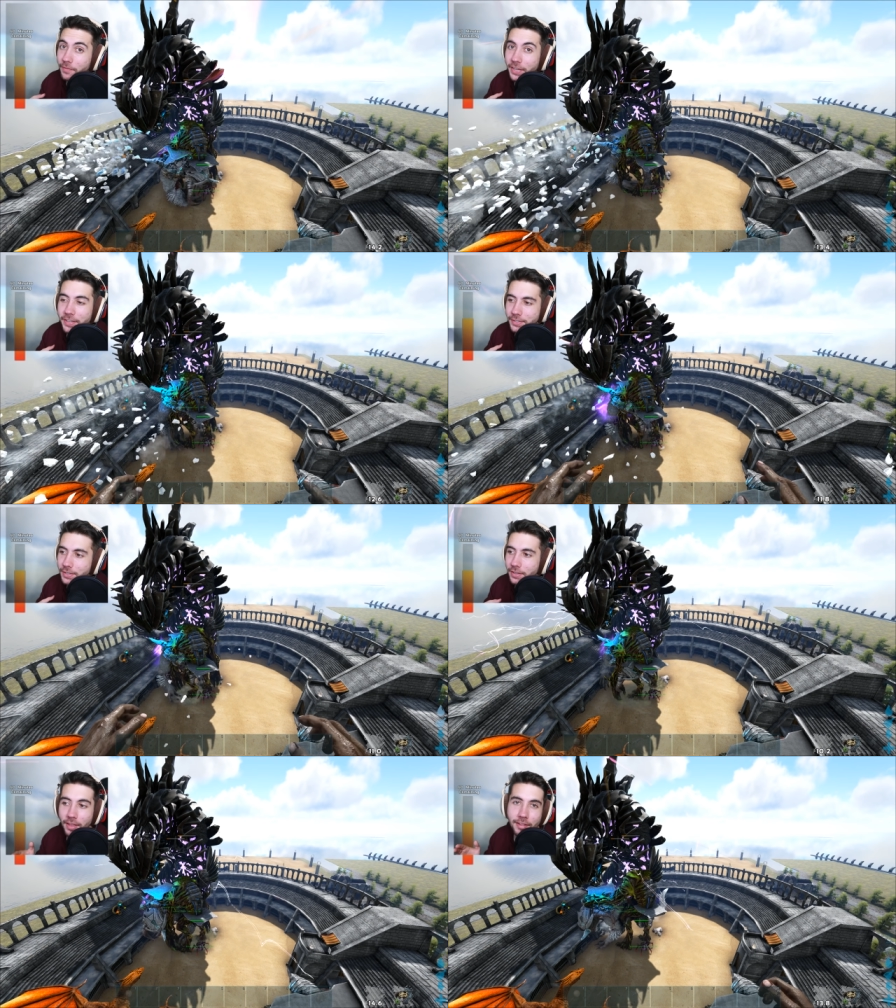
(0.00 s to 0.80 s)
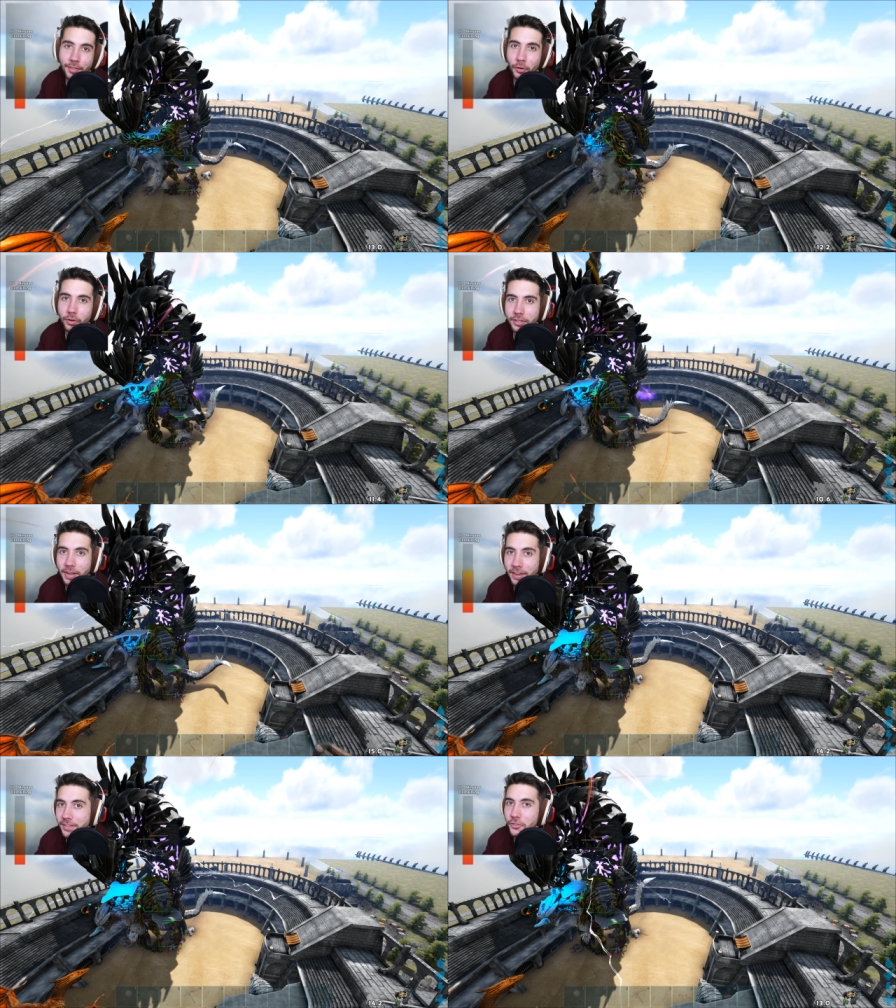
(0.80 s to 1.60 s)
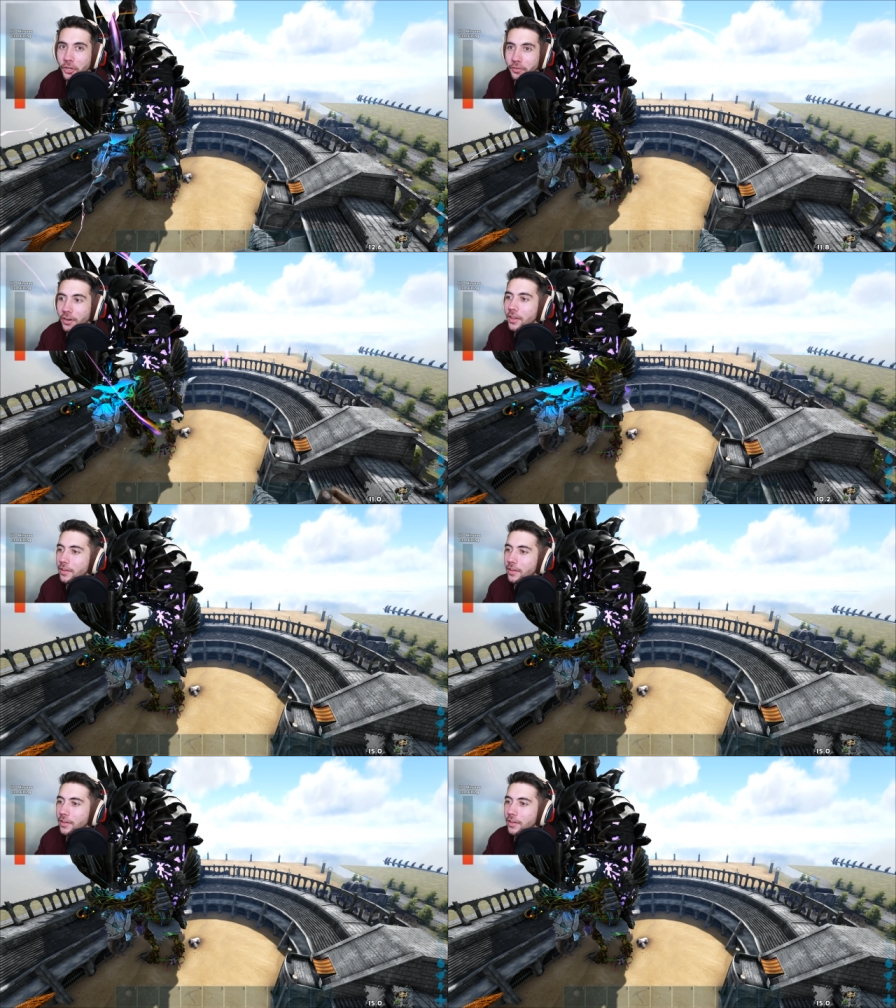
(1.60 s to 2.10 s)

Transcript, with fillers: I've tested it, they don't attack each other.